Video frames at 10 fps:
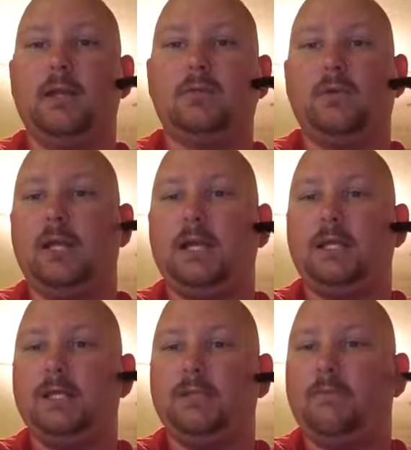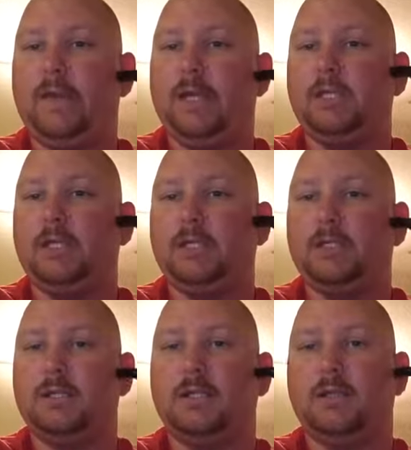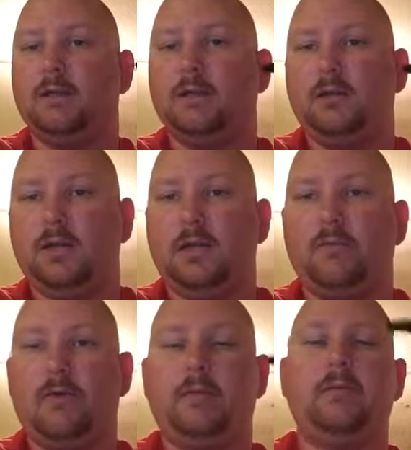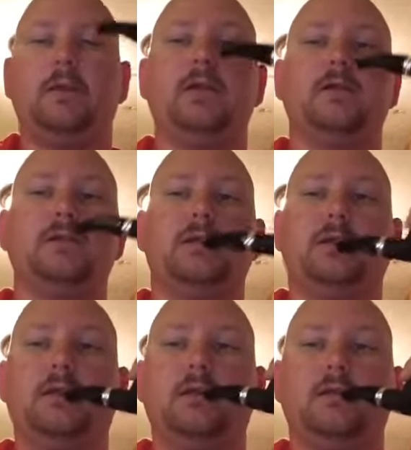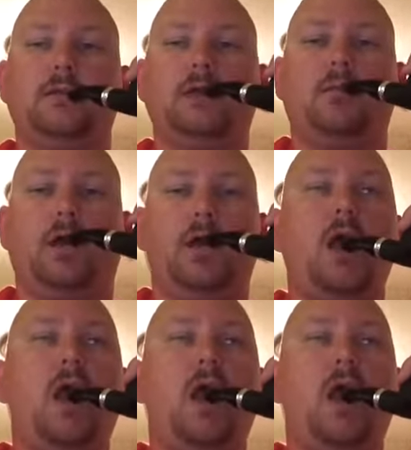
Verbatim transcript: That's why I like these fat cheeks, see? They cover up them ears somewhat.